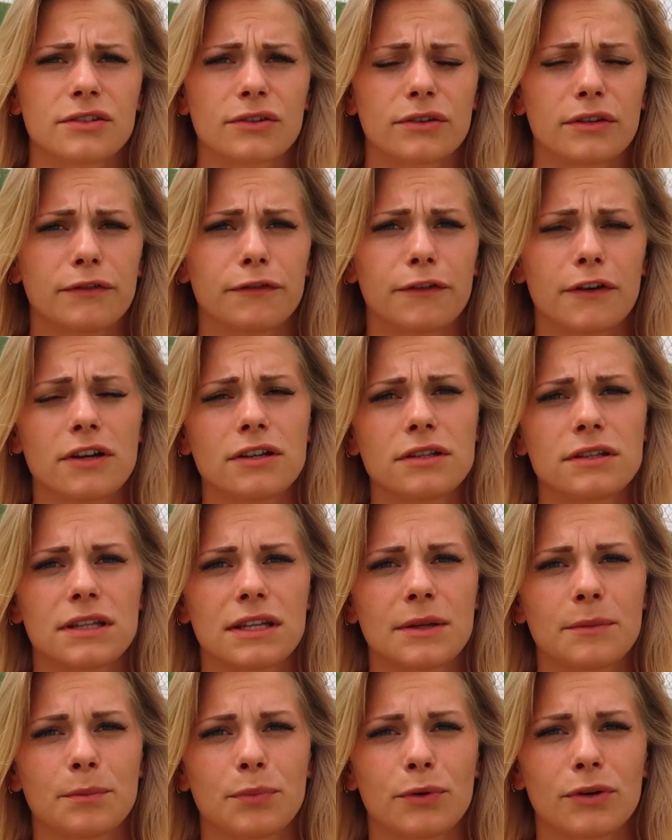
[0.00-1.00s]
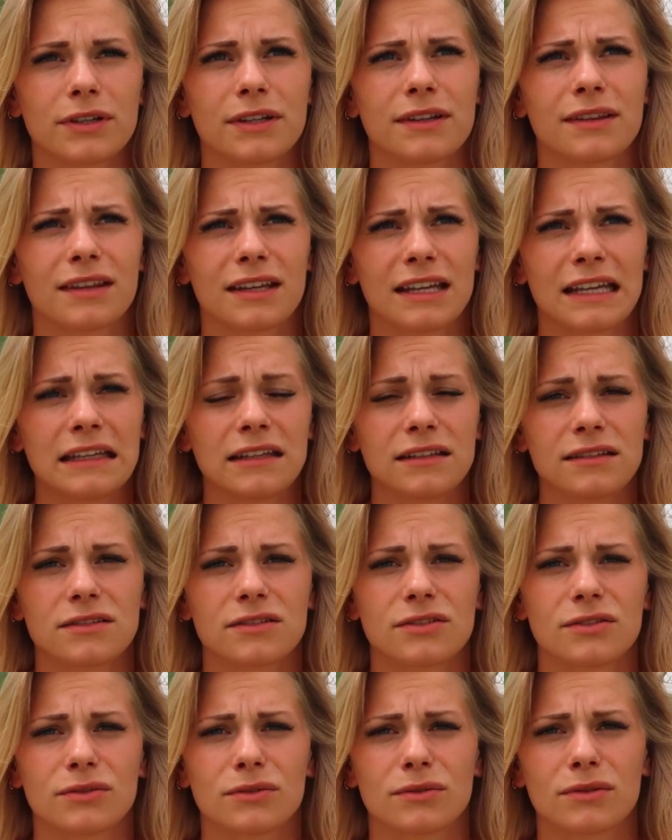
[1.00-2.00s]
So the first important thing
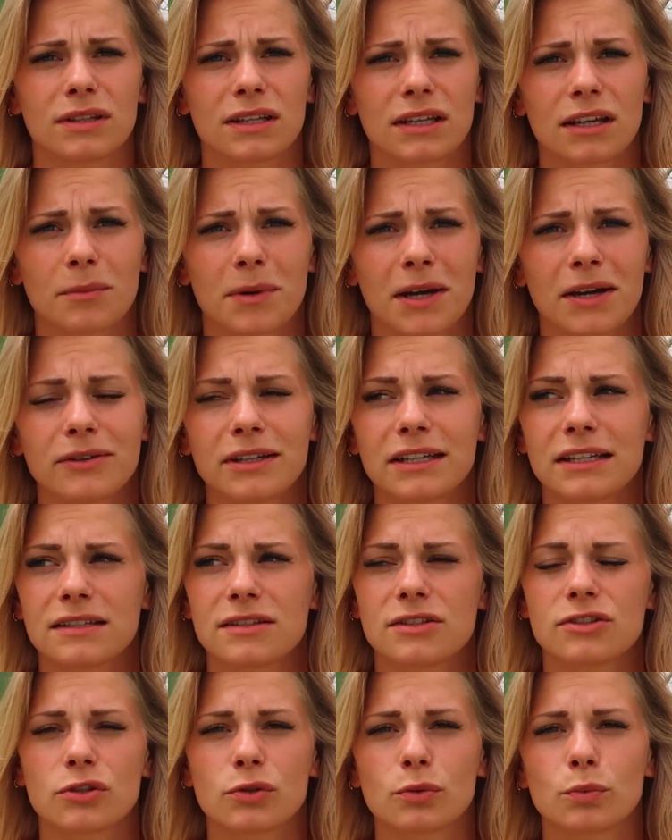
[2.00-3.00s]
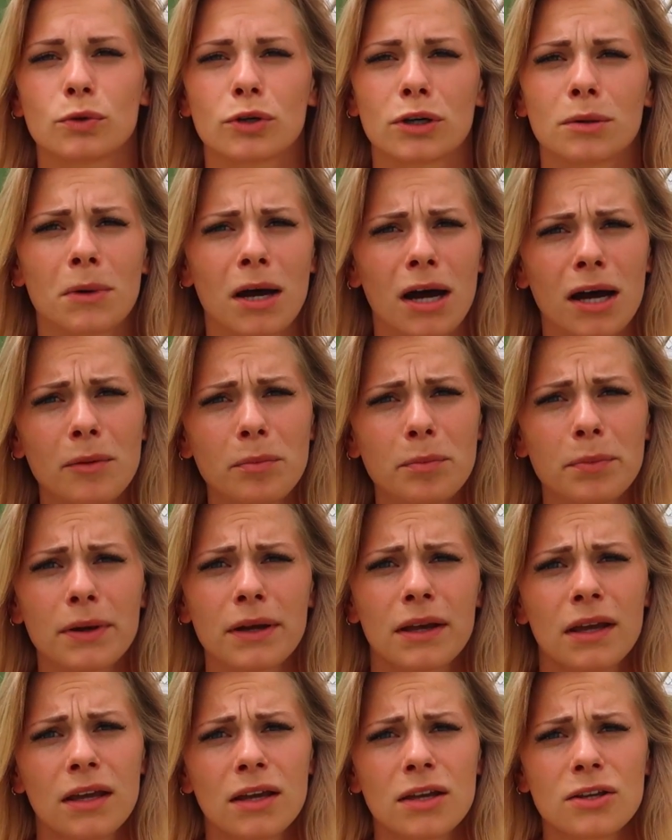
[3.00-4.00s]
to think about is to warm up.
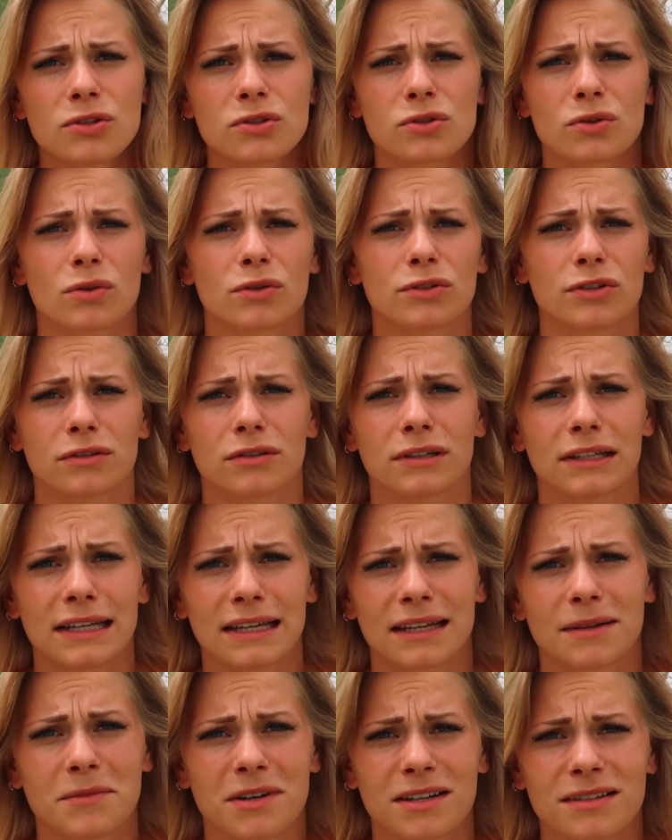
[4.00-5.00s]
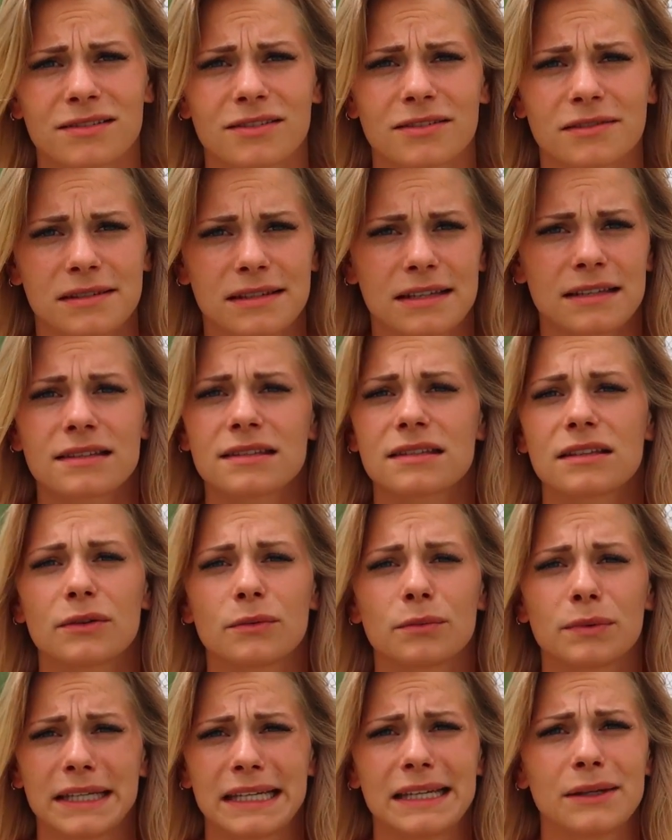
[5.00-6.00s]
So your leg muscles is
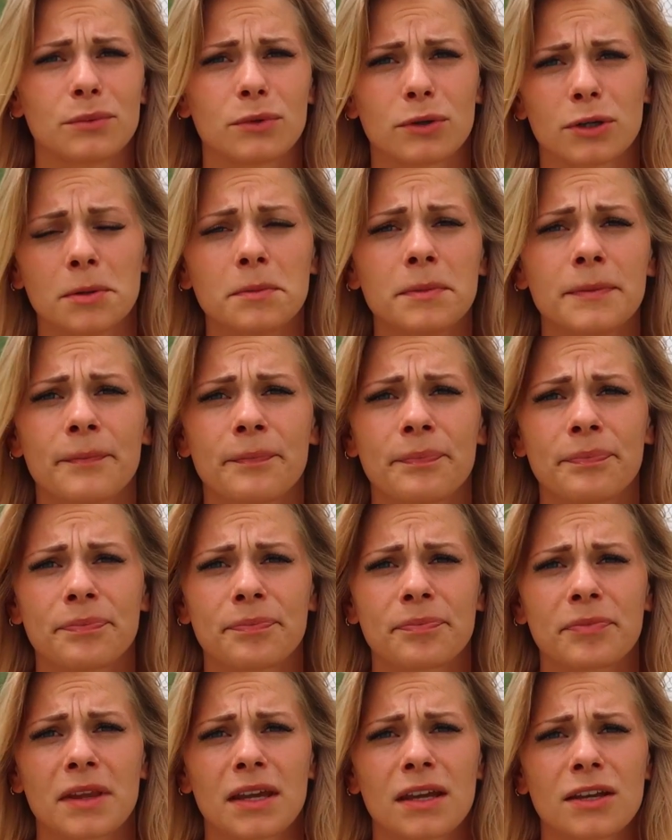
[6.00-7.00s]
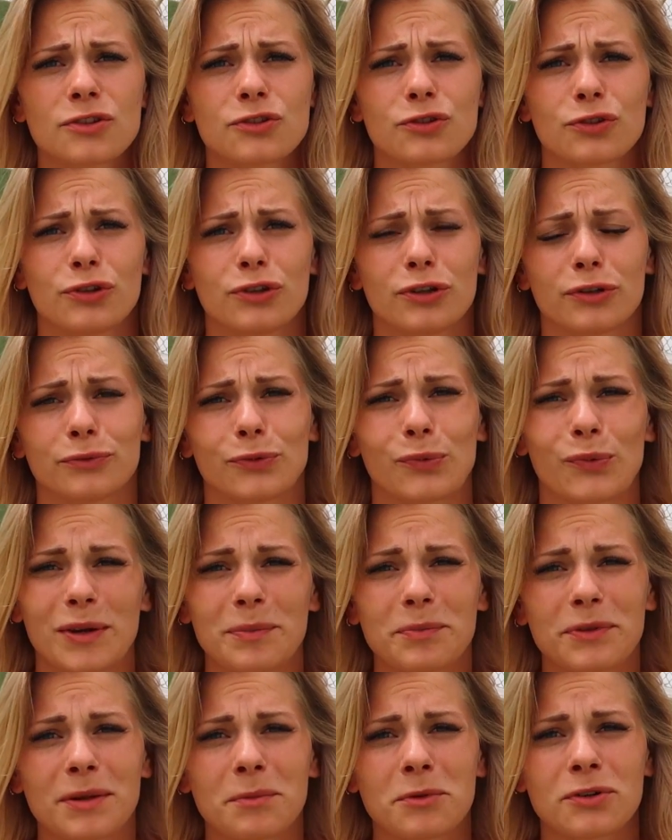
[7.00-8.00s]
really warm, so you don't
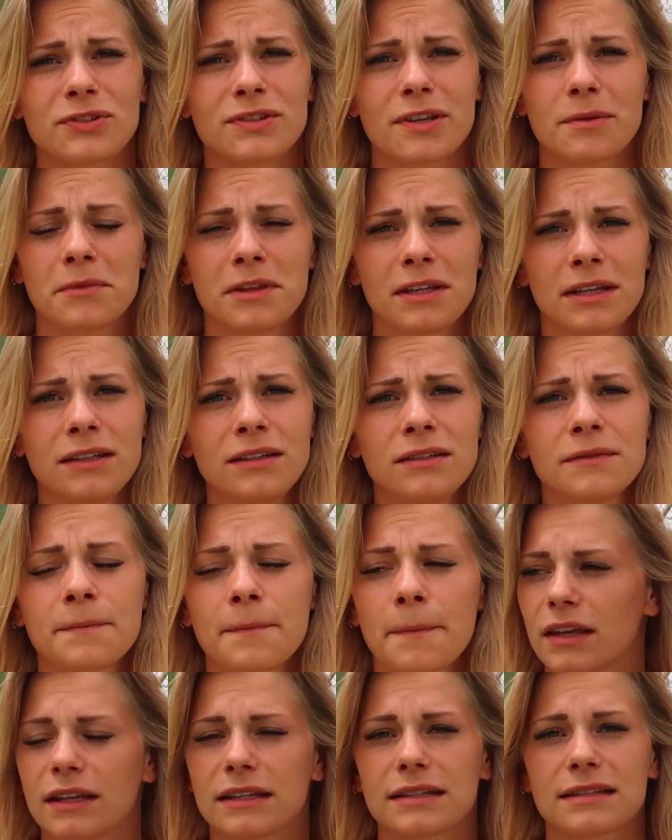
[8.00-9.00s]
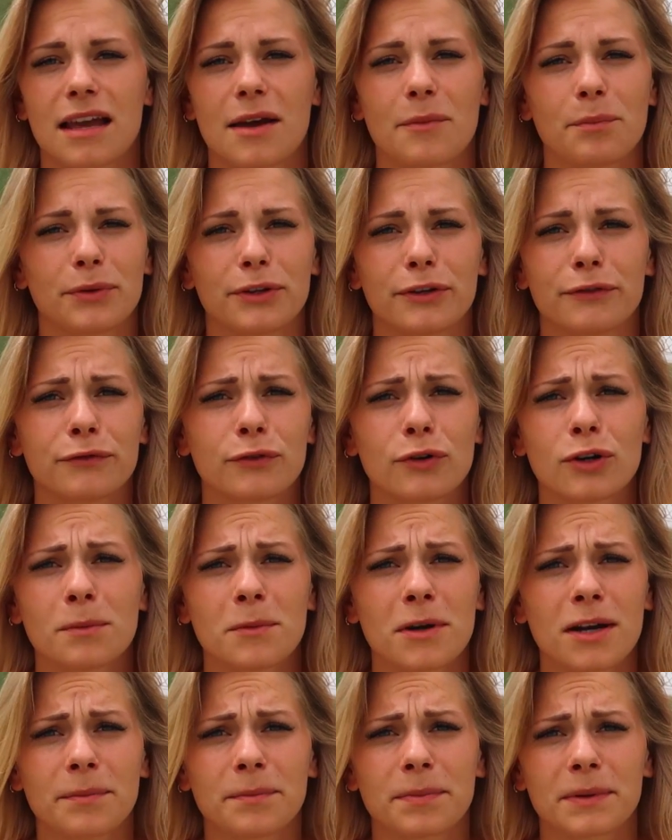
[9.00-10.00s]
rip them or something. Example of
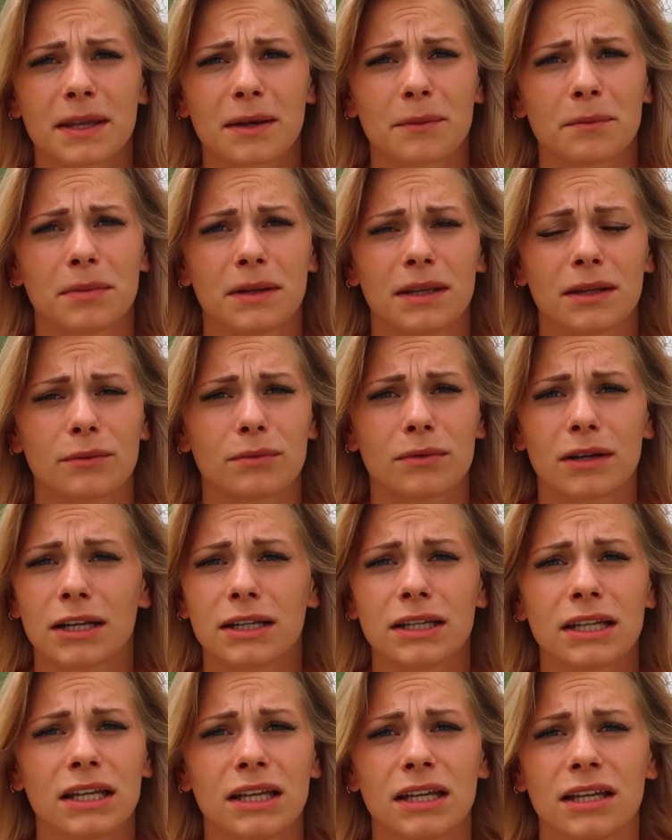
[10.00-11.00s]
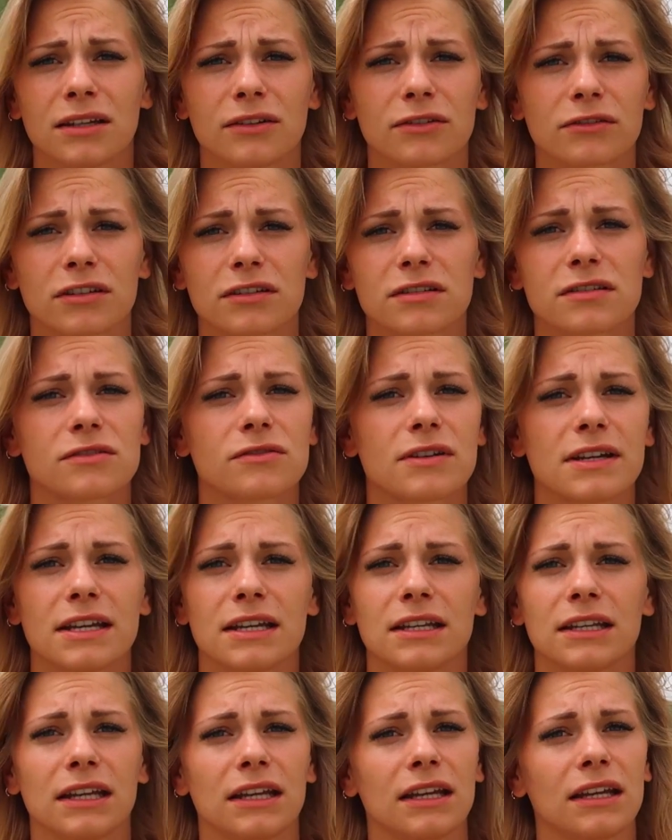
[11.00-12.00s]
warm-up can be running,
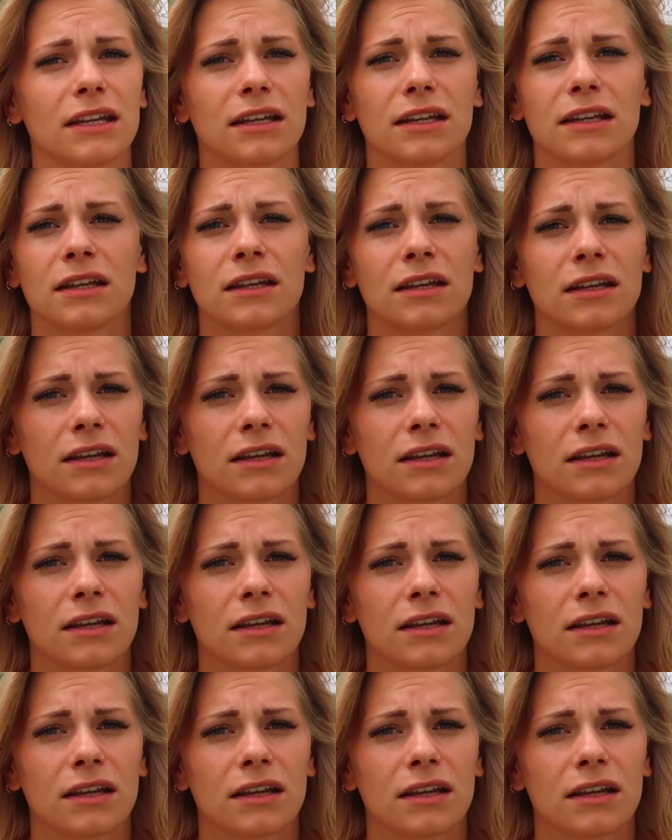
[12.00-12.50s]
cross-training,